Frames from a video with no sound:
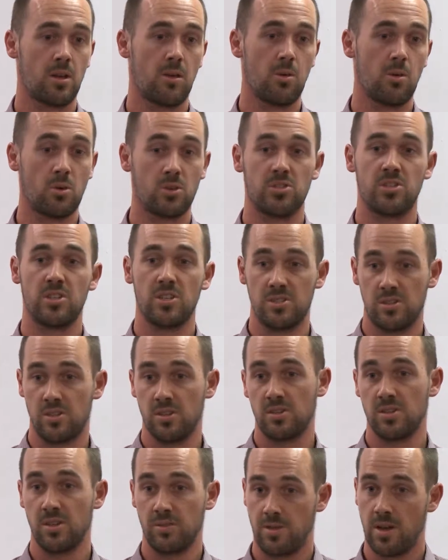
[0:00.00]
or
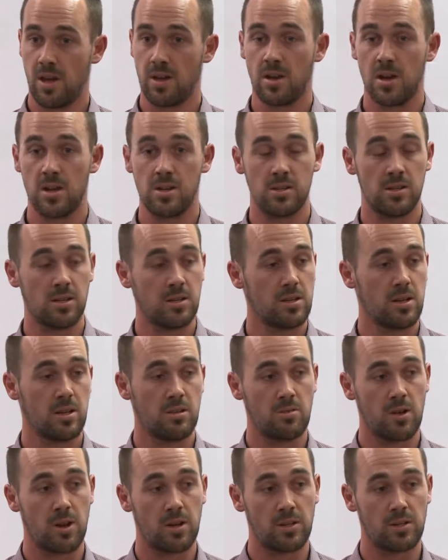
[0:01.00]
assistance if they needed it
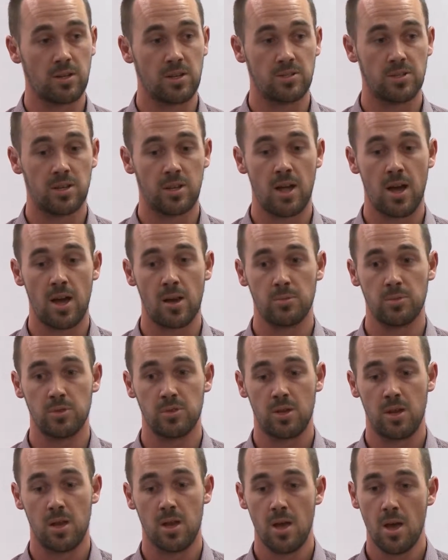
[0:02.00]
in running these claims.